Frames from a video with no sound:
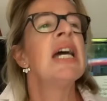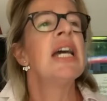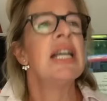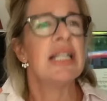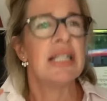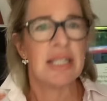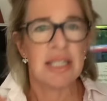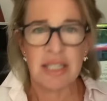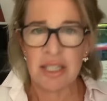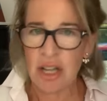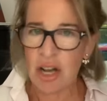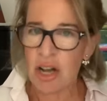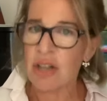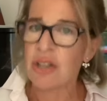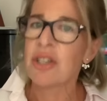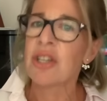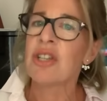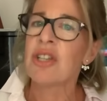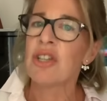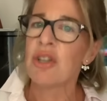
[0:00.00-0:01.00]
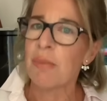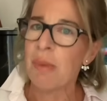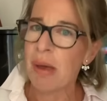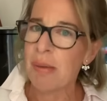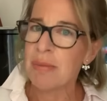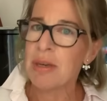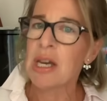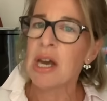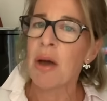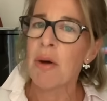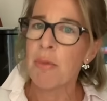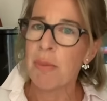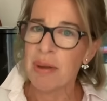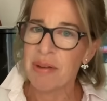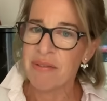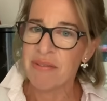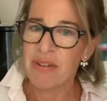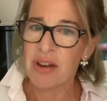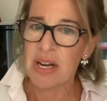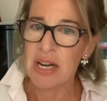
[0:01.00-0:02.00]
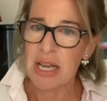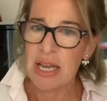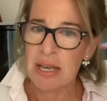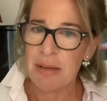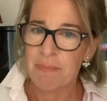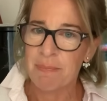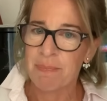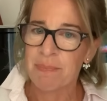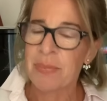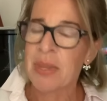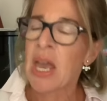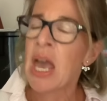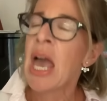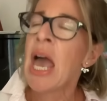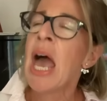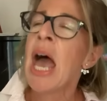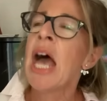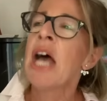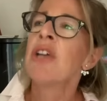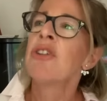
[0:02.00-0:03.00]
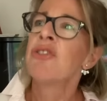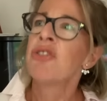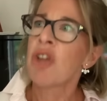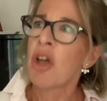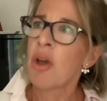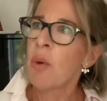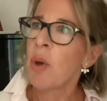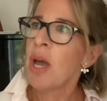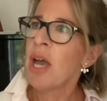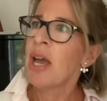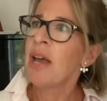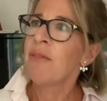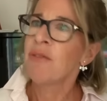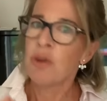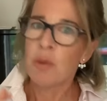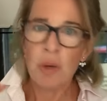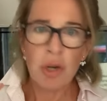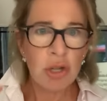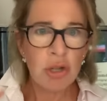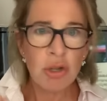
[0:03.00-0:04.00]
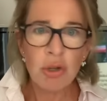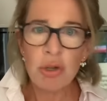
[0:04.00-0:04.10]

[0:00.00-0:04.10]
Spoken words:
it's starting to make me go a bit funny. So if you want to